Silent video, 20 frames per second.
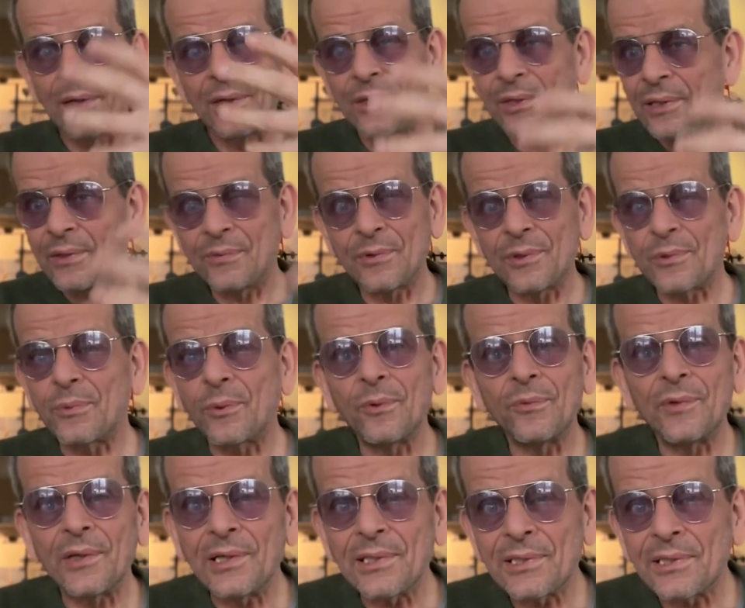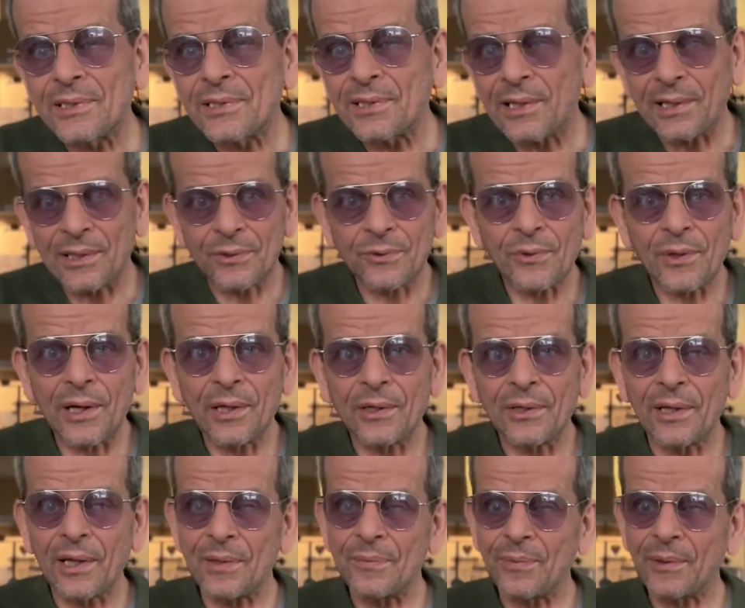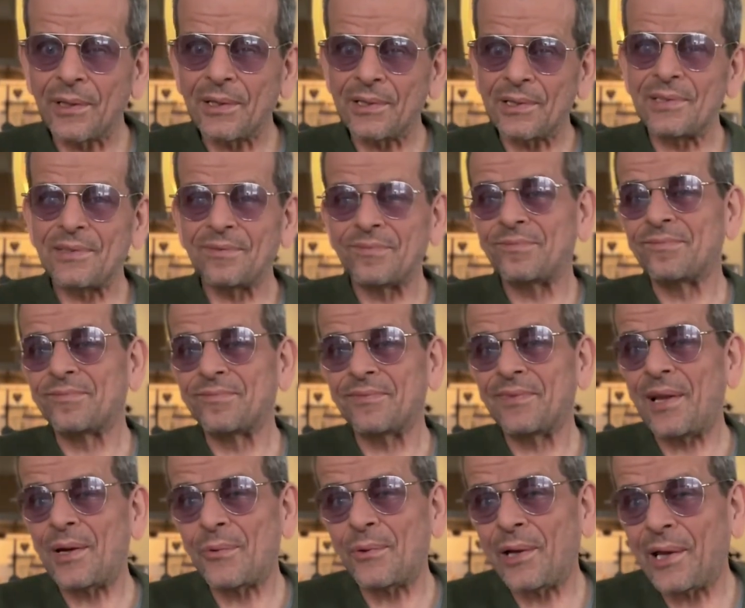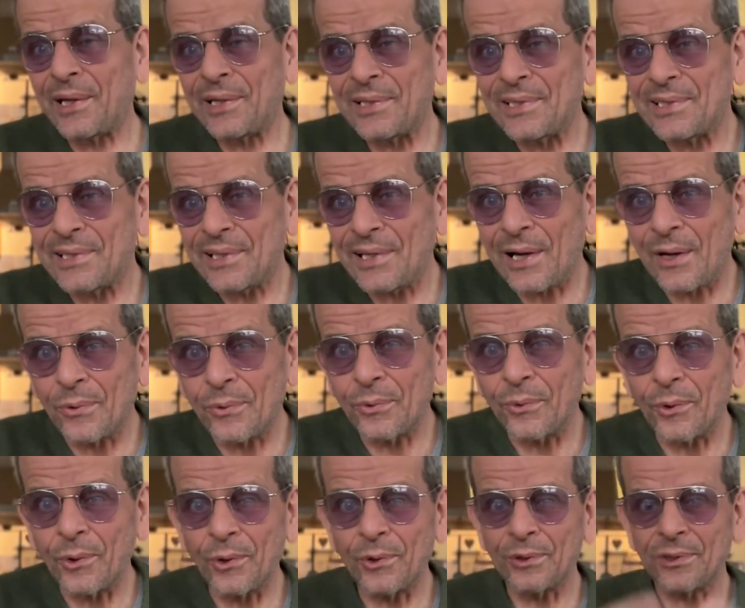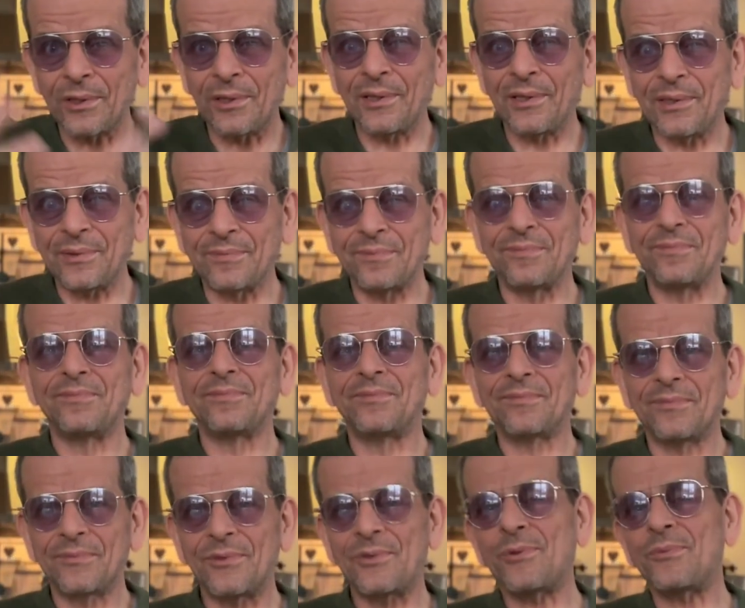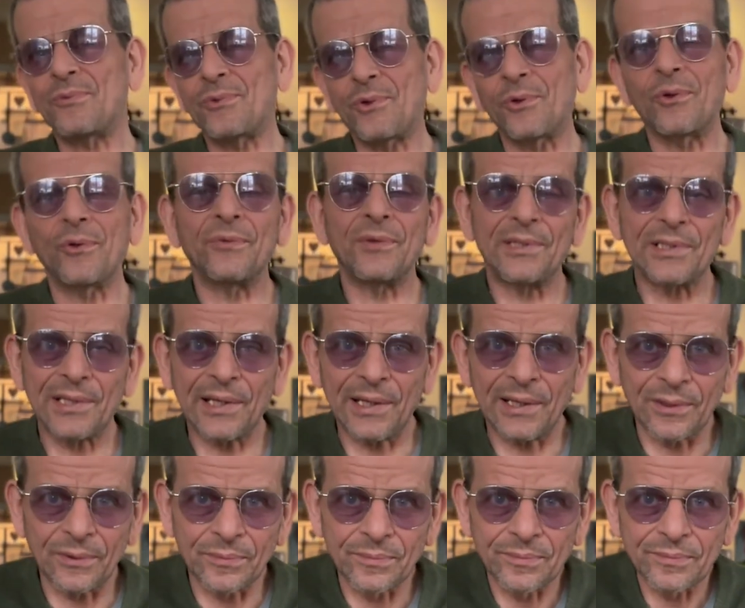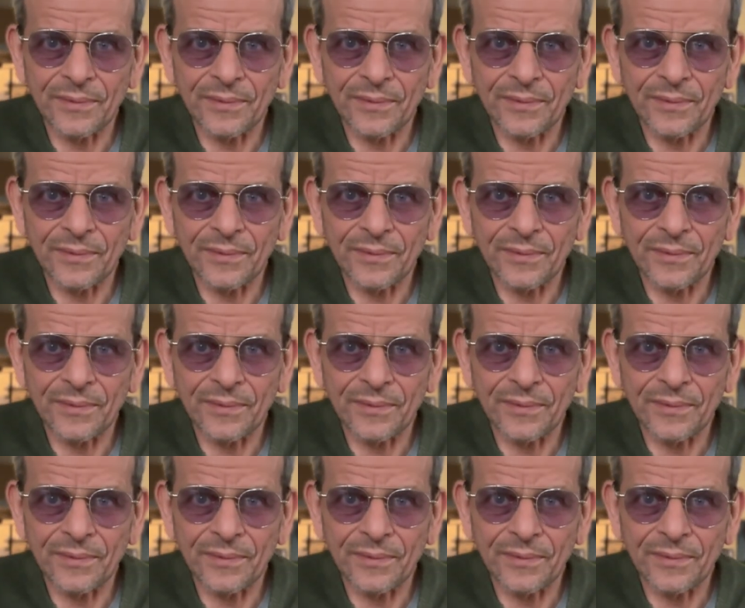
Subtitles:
even small vases, and I try that because that way I can see how it works on some sort of a scale.